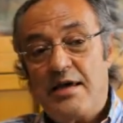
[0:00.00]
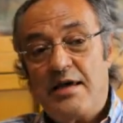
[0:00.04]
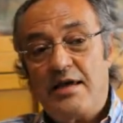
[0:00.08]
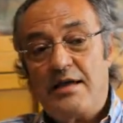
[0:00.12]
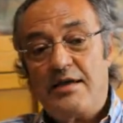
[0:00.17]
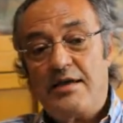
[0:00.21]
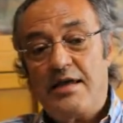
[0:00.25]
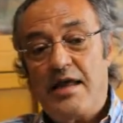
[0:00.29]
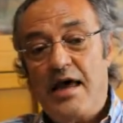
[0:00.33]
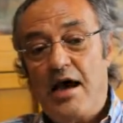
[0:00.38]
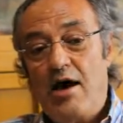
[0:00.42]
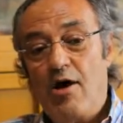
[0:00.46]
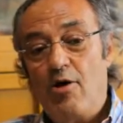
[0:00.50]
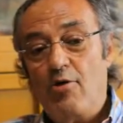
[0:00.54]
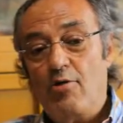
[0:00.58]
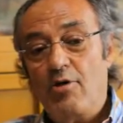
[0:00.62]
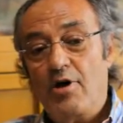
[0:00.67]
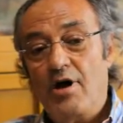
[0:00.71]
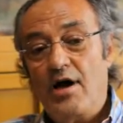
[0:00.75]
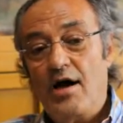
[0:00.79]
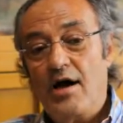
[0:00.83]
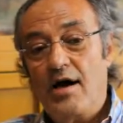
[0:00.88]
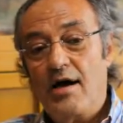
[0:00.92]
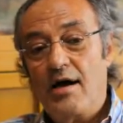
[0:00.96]

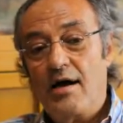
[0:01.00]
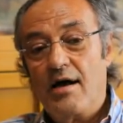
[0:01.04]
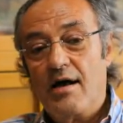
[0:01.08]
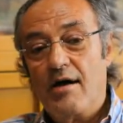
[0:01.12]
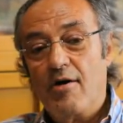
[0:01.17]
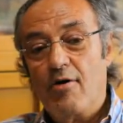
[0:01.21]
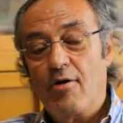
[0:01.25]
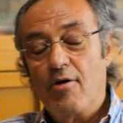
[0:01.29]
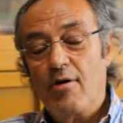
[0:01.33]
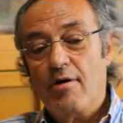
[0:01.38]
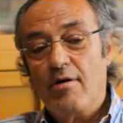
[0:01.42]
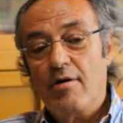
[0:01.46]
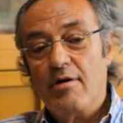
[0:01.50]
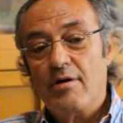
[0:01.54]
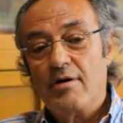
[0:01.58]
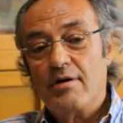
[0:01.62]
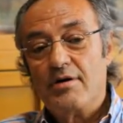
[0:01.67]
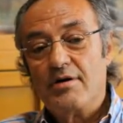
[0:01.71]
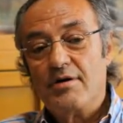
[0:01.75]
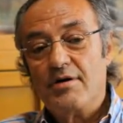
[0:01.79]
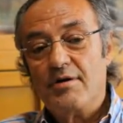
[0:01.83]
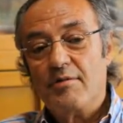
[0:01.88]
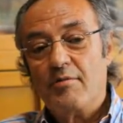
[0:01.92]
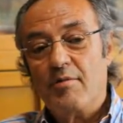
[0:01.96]
Now,
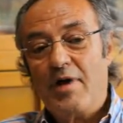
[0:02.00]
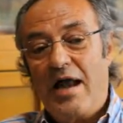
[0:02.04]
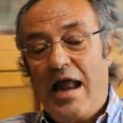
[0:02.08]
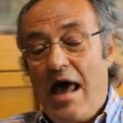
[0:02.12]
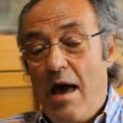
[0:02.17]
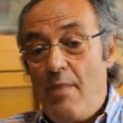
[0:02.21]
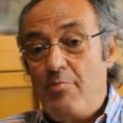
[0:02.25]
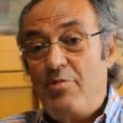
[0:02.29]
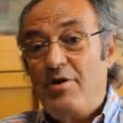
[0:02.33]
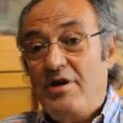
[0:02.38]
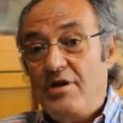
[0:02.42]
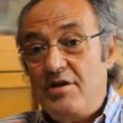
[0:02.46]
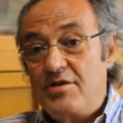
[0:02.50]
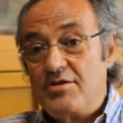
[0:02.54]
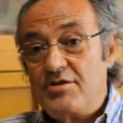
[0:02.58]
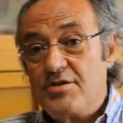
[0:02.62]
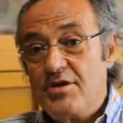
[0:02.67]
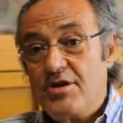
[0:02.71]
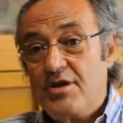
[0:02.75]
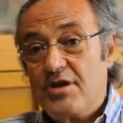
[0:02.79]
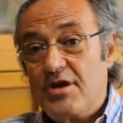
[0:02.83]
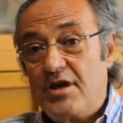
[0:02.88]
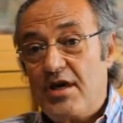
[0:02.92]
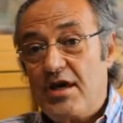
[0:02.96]
what happened in
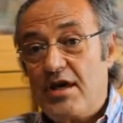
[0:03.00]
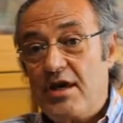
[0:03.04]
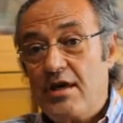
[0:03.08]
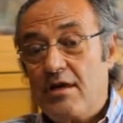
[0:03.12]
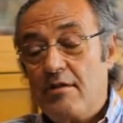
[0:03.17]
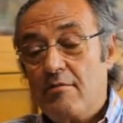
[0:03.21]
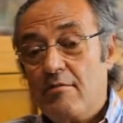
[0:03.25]
Turkey